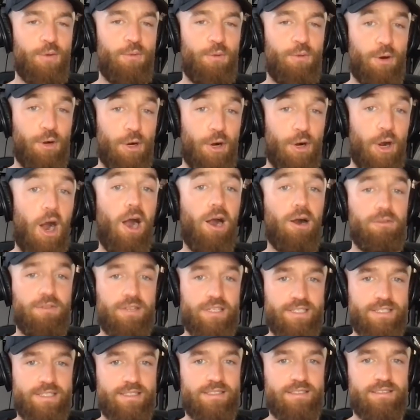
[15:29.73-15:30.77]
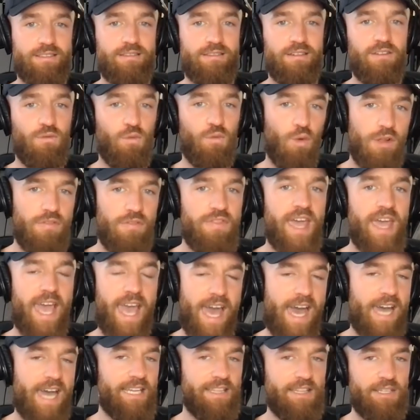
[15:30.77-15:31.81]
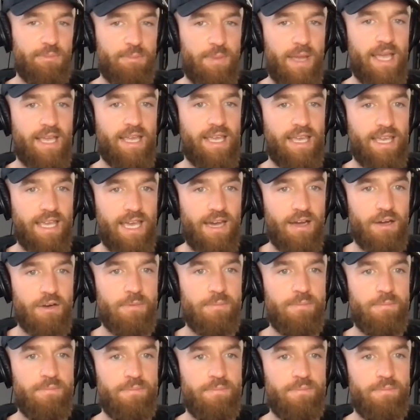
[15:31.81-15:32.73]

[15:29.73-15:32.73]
regardless of what they had in their bank account.